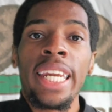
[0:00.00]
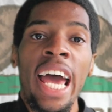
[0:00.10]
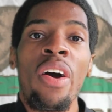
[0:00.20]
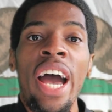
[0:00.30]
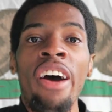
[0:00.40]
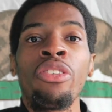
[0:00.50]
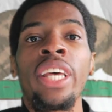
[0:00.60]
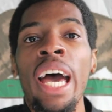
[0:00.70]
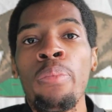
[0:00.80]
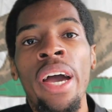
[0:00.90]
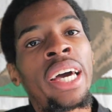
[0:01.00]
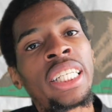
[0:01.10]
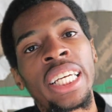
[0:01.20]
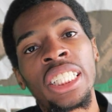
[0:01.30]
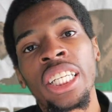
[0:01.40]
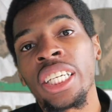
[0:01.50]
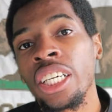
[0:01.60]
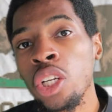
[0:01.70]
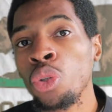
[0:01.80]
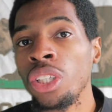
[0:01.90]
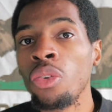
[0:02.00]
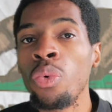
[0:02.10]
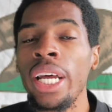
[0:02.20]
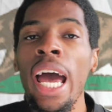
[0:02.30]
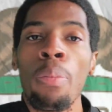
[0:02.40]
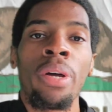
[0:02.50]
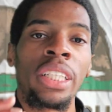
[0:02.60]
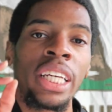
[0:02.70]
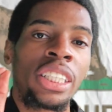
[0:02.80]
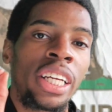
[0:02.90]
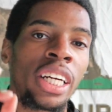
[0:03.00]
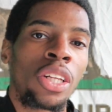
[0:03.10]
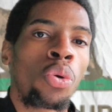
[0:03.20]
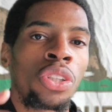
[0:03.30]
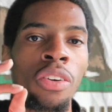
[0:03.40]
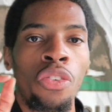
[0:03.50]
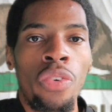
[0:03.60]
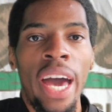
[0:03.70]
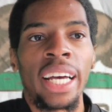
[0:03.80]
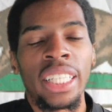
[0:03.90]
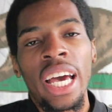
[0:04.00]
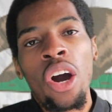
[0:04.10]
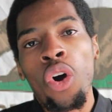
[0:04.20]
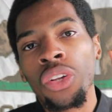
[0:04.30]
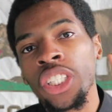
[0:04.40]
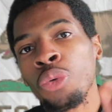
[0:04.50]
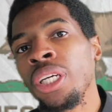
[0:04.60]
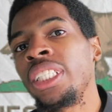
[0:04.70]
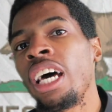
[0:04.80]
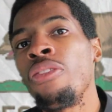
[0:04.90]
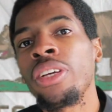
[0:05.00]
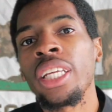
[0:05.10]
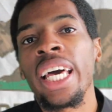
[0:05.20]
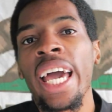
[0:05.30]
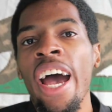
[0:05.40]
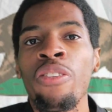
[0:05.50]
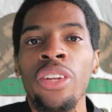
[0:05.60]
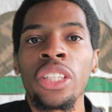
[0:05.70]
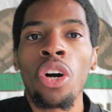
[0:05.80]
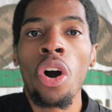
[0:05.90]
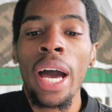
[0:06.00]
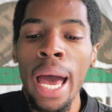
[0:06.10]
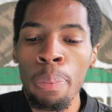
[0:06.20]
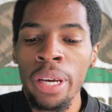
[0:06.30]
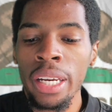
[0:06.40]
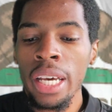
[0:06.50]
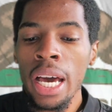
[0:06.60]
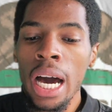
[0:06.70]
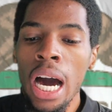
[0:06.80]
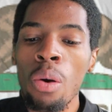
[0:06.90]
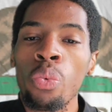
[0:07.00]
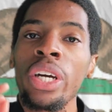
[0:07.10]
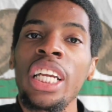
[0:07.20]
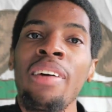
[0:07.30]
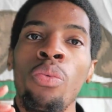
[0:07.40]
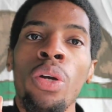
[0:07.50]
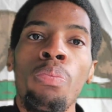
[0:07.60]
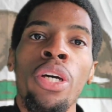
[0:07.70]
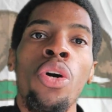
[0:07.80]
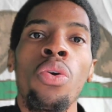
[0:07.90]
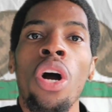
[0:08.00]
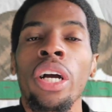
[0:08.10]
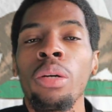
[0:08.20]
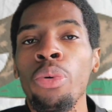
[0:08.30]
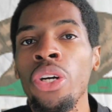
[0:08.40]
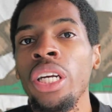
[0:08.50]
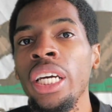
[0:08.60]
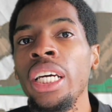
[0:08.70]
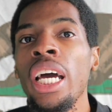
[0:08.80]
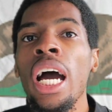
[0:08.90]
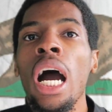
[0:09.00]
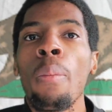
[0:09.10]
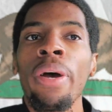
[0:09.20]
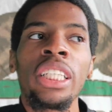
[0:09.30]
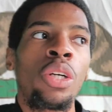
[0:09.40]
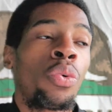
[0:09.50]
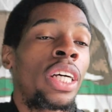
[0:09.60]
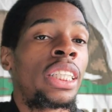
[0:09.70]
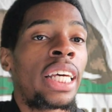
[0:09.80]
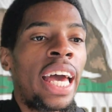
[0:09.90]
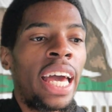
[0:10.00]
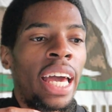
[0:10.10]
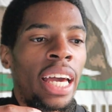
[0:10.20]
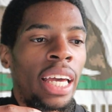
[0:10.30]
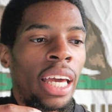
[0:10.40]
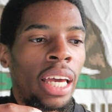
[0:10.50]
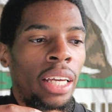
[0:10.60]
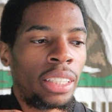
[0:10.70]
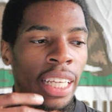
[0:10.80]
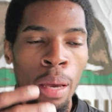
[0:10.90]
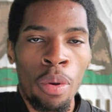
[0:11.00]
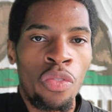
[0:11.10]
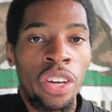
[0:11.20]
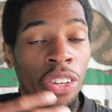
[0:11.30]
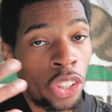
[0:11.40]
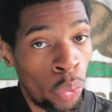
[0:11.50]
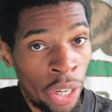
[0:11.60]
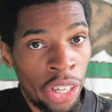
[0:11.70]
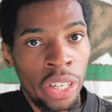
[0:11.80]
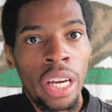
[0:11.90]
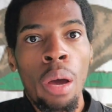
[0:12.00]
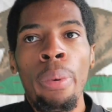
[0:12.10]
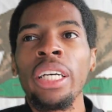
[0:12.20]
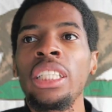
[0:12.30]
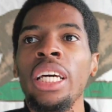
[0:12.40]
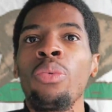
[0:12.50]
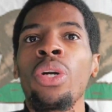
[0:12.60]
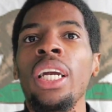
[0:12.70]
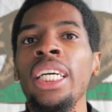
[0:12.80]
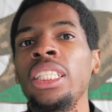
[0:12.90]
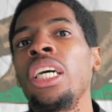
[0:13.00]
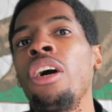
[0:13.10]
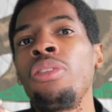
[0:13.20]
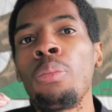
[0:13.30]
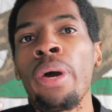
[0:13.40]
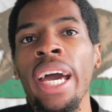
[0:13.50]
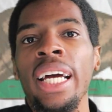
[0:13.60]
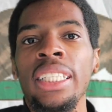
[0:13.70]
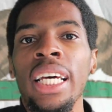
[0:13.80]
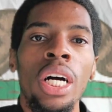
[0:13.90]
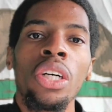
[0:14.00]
Now, after that, man, let's get into the conclusion of what happened. Let's get into the conclusion of the facts. On the 27th, the day after this all happened, Reclaim and Rebuild Our Community basically released a statement via their Twitter, basically with a list of demands.